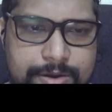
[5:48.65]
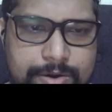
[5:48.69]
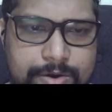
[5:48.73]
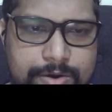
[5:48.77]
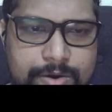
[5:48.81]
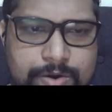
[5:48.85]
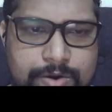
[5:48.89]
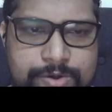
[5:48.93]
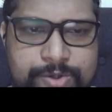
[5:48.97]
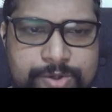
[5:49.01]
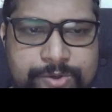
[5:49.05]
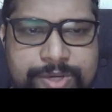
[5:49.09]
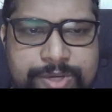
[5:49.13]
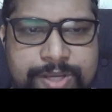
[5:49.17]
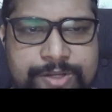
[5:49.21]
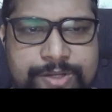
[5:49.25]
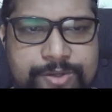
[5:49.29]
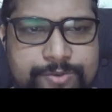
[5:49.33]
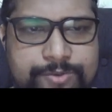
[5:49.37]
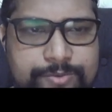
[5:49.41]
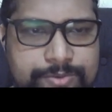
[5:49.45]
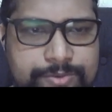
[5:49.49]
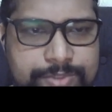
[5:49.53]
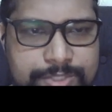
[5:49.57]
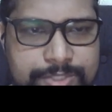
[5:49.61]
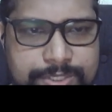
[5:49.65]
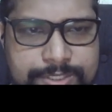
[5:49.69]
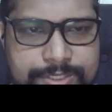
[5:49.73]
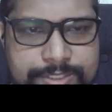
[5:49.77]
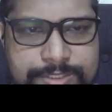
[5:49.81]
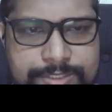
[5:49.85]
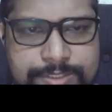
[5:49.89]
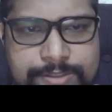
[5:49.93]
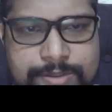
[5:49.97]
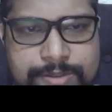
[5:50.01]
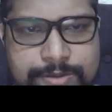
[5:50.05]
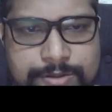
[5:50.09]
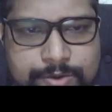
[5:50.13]
or you can use
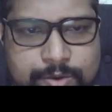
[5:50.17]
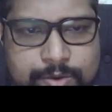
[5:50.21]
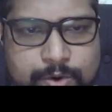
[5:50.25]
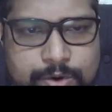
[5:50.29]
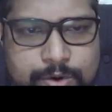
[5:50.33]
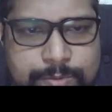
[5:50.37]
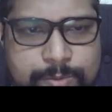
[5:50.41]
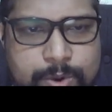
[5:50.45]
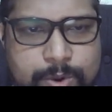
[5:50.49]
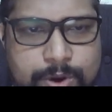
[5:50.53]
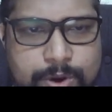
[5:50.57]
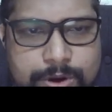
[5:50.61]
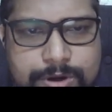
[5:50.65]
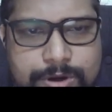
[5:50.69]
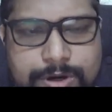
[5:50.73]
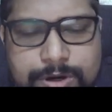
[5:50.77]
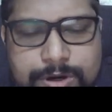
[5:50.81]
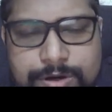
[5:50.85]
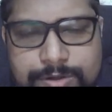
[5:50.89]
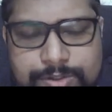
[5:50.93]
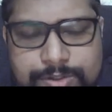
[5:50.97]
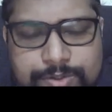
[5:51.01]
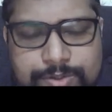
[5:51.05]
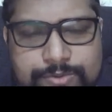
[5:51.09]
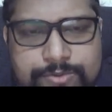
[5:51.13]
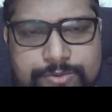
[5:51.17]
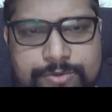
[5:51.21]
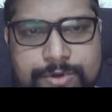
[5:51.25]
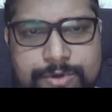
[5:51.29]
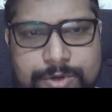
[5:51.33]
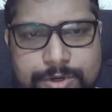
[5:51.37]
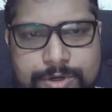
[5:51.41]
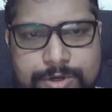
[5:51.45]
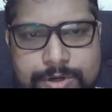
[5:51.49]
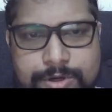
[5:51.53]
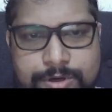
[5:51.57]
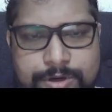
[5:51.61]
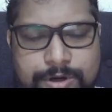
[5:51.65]
this code block to
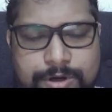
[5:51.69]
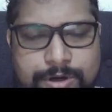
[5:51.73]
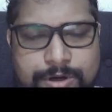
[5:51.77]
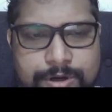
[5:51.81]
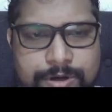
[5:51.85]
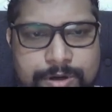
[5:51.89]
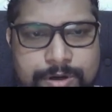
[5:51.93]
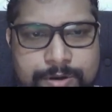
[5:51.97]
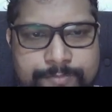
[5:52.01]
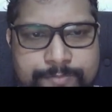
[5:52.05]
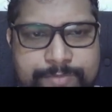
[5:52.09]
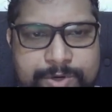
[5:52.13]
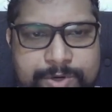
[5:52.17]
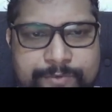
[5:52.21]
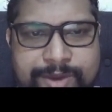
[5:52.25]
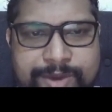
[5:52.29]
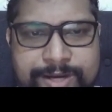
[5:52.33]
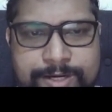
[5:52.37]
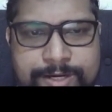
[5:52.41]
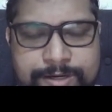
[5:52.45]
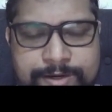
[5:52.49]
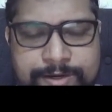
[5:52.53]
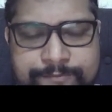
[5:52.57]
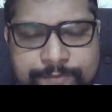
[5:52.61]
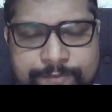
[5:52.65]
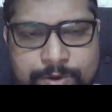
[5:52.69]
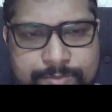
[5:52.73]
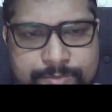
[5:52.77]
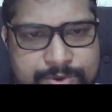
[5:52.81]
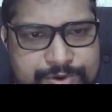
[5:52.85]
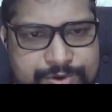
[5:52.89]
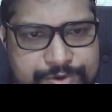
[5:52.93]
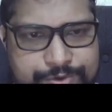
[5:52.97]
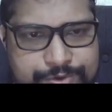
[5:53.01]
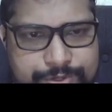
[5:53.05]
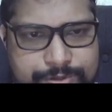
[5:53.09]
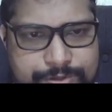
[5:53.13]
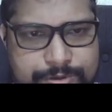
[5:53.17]
provide the
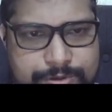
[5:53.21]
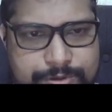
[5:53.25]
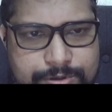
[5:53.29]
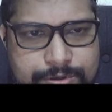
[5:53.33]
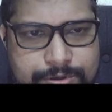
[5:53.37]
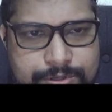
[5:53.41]
information.